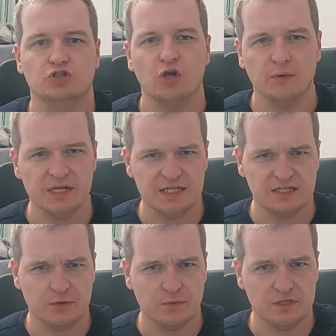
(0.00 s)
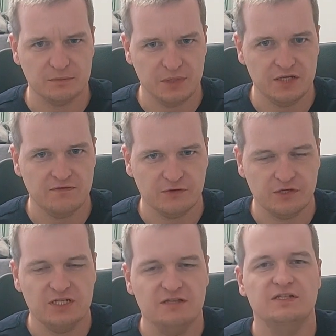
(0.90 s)
showing us that with a bit of
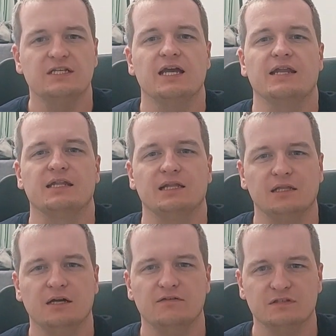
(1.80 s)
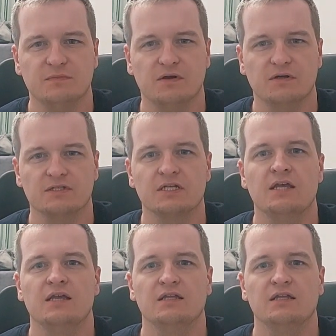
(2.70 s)
creativity and a lot of smarts,